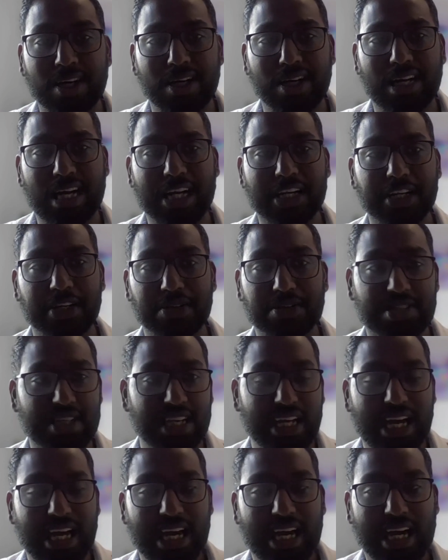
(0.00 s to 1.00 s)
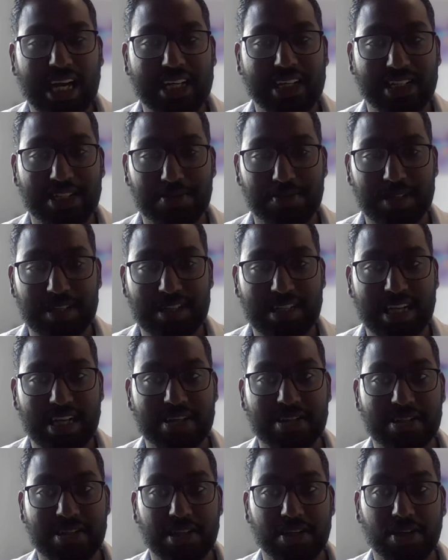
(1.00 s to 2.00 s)
and you're using AI that's been
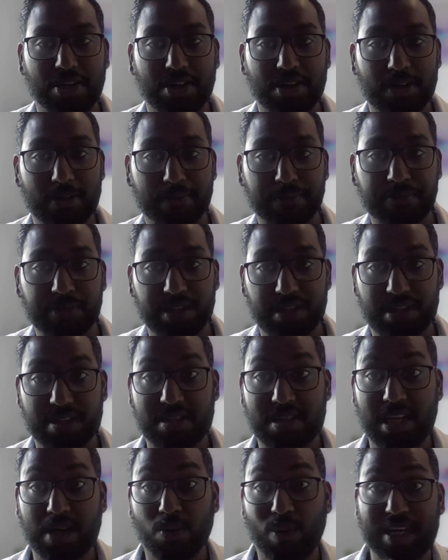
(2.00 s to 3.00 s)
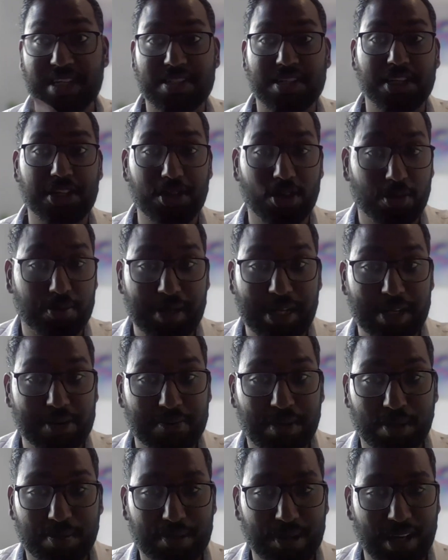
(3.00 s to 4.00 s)
tested on, say, Western European
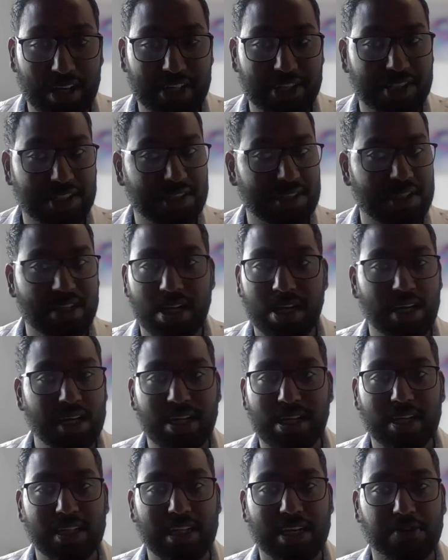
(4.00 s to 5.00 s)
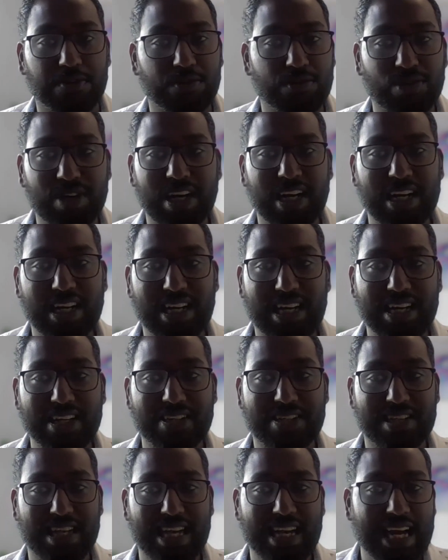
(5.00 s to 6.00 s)
populations, that really
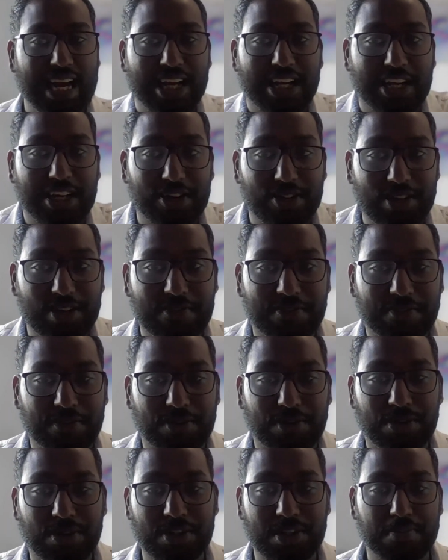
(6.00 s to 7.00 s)
is inaccurate for the